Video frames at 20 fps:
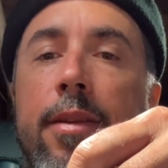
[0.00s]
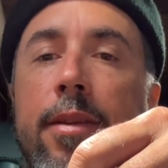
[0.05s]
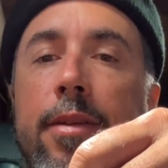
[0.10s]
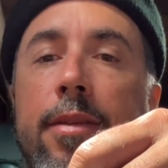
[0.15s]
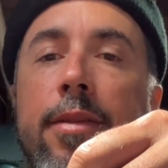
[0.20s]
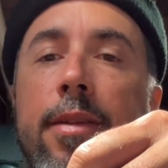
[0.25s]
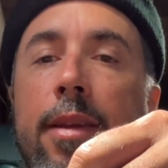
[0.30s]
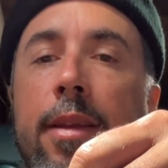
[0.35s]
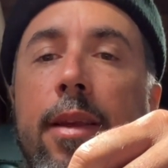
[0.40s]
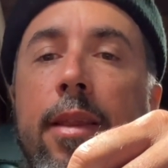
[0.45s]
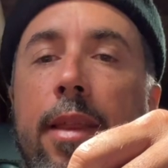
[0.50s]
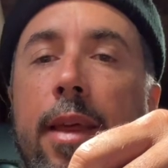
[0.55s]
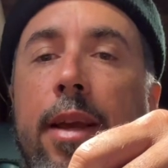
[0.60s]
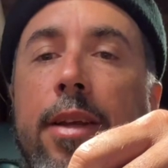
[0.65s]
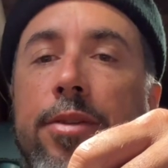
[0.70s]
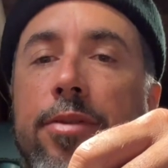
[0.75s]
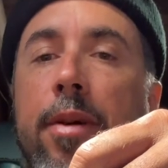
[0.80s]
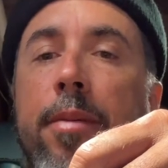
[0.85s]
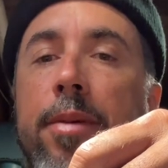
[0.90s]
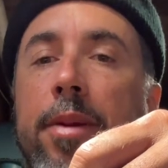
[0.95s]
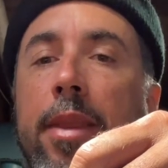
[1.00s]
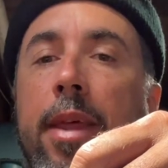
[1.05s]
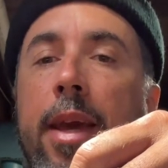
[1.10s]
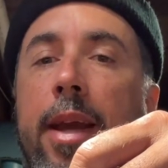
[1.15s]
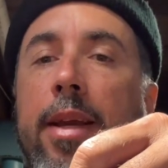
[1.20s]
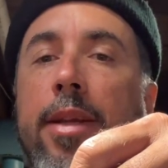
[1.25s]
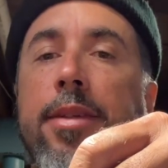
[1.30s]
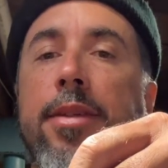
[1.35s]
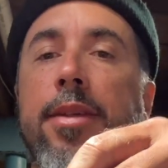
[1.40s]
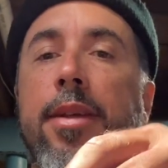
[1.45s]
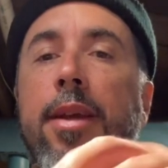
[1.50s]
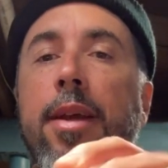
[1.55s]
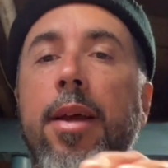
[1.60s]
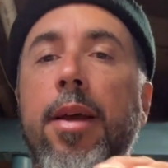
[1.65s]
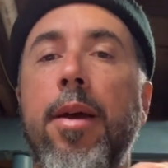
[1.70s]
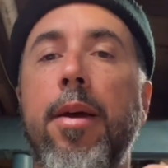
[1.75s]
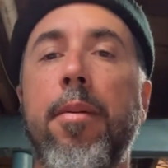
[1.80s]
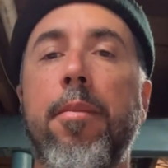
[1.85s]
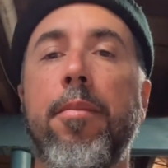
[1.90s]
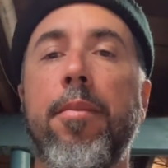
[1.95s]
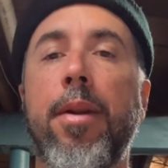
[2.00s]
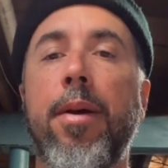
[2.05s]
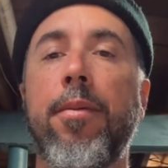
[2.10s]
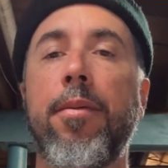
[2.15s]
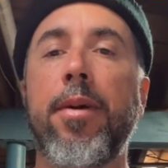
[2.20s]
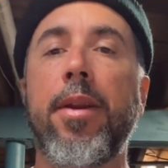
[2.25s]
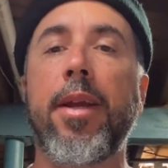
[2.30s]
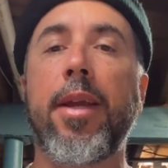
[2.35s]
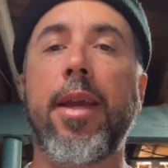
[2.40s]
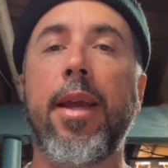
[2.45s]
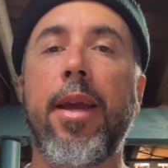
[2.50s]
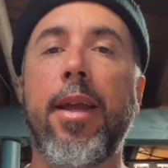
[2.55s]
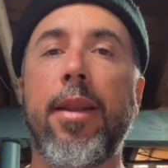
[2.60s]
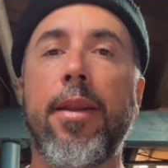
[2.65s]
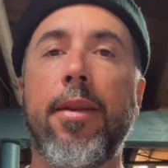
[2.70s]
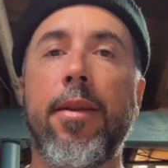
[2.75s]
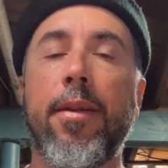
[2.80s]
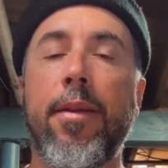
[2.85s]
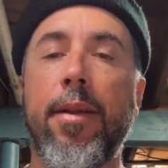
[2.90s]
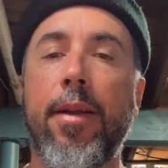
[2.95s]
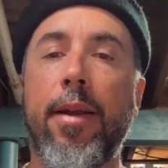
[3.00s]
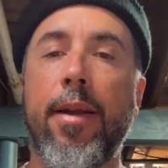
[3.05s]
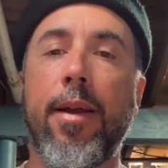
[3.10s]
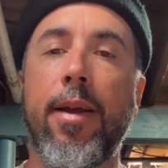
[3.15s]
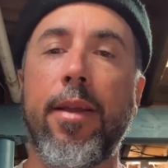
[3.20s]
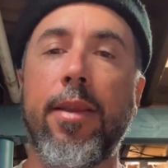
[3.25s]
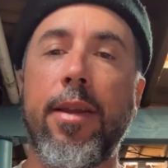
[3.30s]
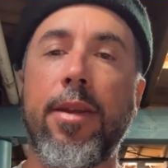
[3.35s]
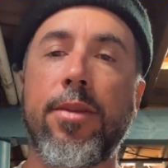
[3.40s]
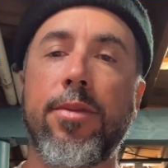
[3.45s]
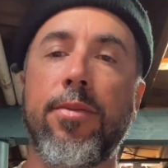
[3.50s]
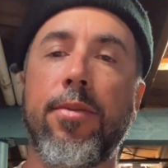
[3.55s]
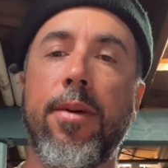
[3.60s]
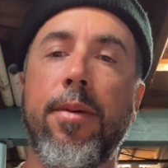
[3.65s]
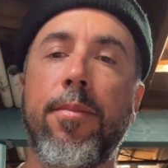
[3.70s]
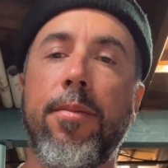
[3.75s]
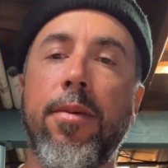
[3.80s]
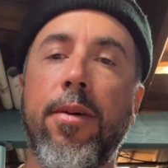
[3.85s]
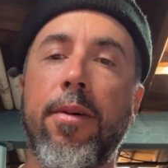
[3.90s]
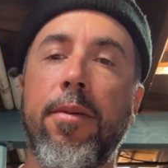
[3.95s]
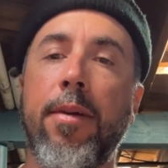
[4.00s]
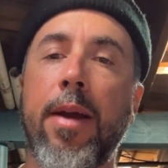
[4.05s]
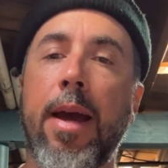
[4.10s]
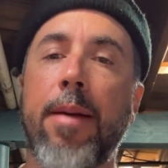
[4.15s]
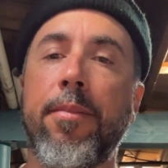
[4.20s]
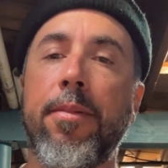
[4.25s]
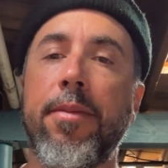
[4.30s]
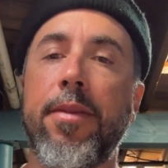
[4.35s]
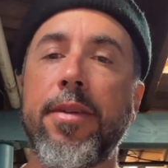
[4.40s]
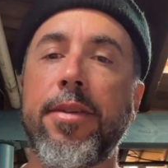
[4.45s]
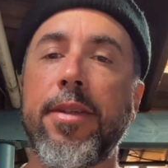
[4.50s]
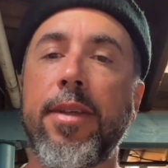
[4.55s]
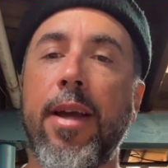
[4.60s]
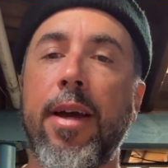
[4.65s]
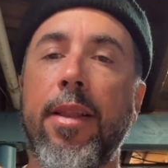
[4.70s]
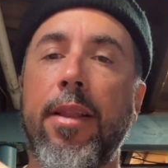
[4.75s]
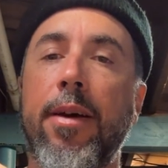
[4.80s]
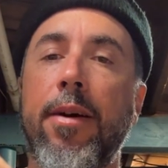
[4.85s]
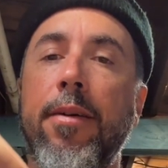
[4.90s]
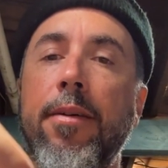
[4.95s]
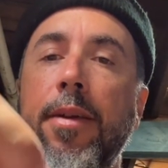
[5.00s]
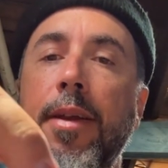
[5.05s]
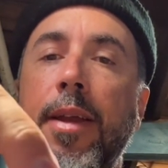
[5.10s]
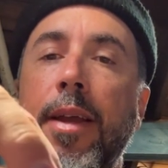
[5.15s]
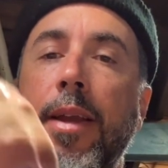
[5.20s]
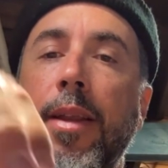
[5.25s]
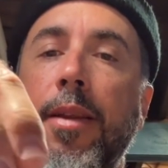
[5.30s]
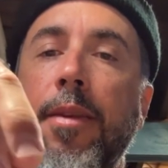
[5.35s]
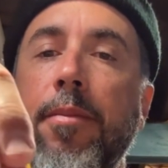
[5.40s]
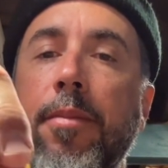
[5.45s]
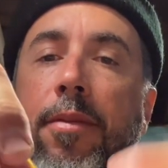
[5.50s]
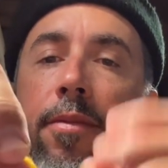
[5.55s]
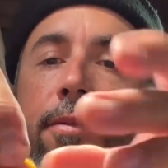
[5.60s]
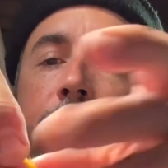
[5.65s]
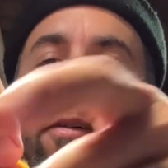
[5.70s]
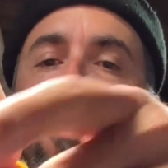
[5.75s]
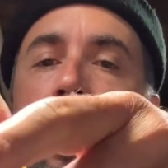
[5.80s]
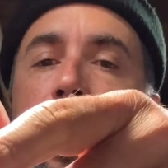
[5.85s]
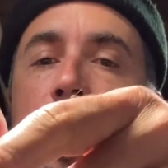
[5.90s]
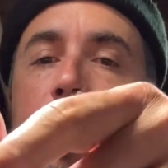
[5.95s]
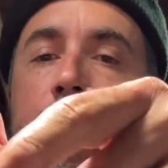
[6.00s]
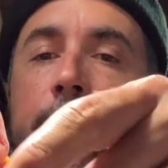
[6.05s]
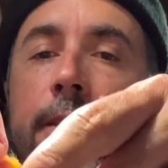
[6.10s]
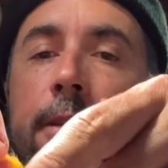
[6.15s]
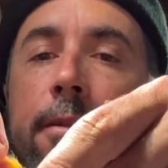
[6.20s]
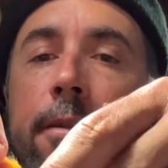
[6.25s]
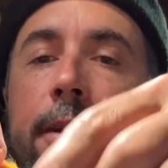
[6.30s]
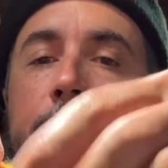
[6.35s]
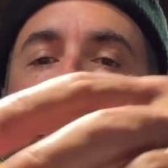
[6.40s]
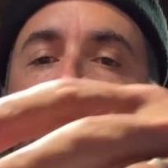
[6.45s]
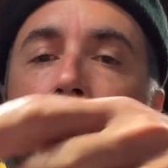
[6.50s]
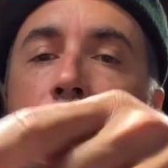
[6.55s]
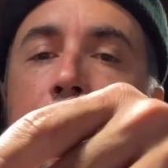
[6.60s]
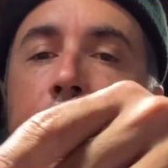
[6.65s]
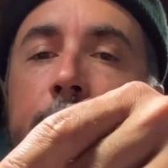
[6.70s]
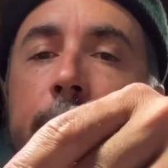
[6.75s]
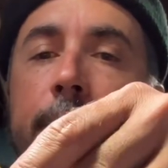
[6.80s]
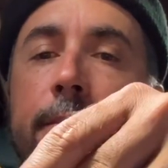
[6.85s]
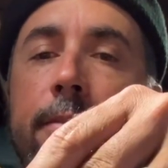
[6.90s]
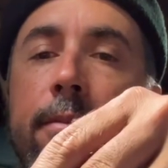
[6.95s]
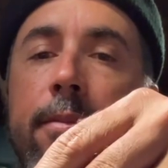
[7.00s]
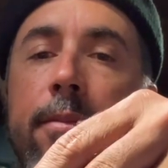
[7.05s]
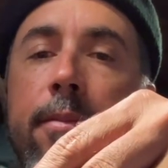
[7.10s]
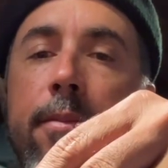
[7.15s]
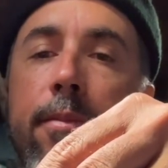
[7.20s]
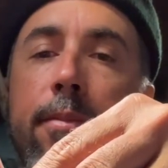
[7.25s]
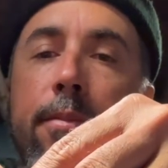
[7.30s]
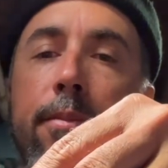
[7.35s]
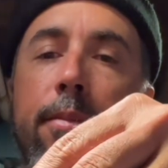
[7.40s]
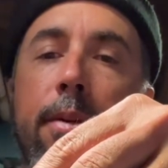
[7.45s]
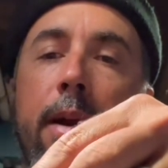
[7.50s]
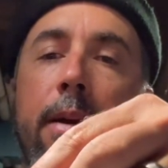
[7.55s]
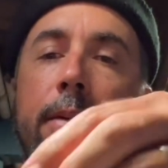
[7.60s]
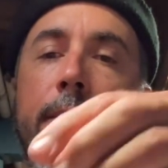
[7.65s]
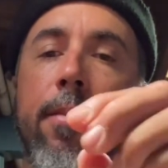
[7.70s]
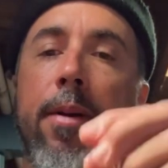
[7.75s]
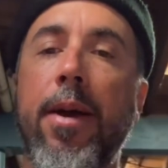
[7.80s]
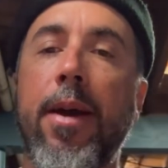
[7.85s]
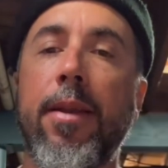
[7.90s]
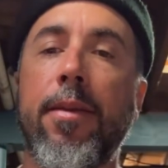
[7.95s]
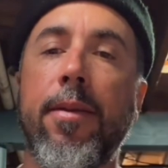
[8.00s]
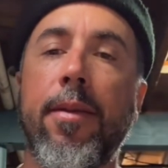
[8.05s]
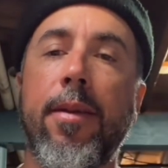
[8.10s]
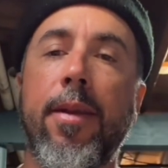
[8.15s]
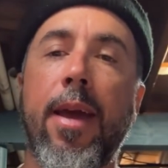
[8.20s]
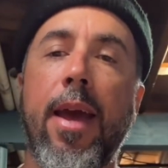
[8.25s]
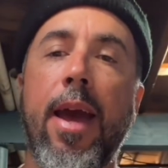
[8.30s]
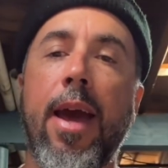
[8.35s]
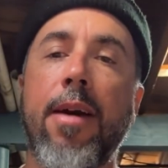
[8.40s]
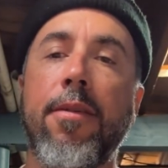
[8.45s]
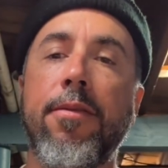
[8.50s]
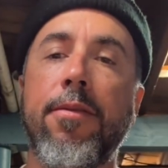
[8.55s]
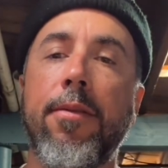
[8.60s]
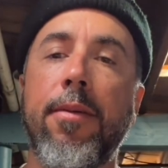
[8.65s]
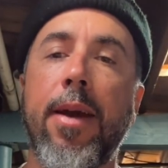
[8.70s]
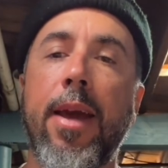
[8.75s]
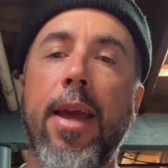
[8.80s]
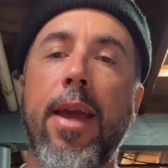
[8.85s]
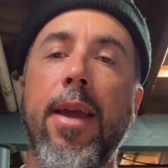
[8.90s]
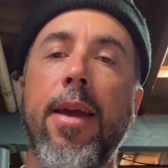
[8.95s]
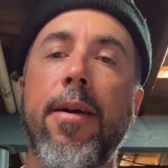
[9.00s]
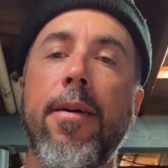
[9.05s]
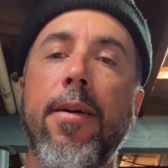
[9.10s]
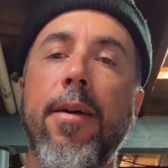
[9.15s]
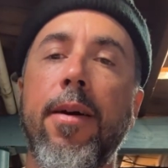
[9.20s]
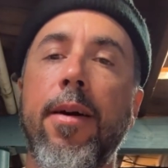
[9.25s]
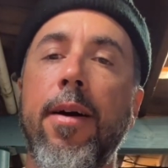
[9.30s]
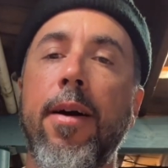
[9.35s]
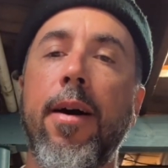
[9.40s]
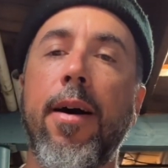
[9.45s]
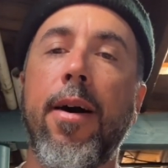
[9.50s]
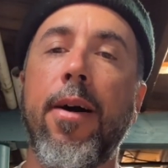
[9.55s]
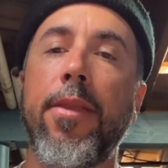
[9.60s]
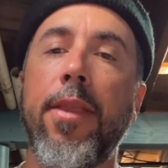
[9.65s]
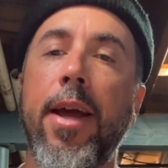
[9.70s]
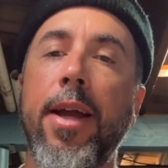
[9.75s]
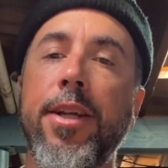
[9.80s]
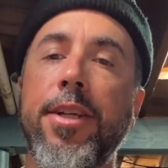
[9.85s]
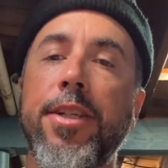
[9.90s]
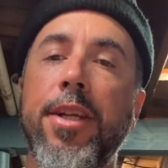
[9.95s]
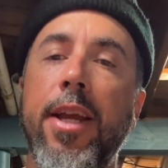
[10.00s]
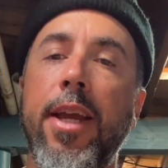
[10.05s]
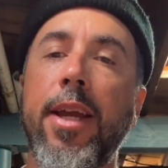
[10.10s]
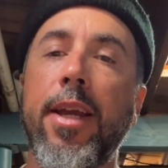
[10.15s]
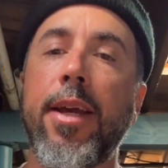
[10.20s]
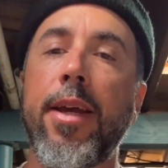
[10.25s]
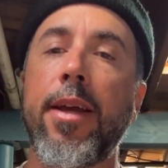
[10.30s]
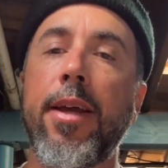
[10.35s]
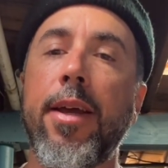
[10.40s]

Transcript: silly legs, rubber legs, but I want to get at least one more wrap of this yellow in before I do it. I want to get probably about halfway on that shank.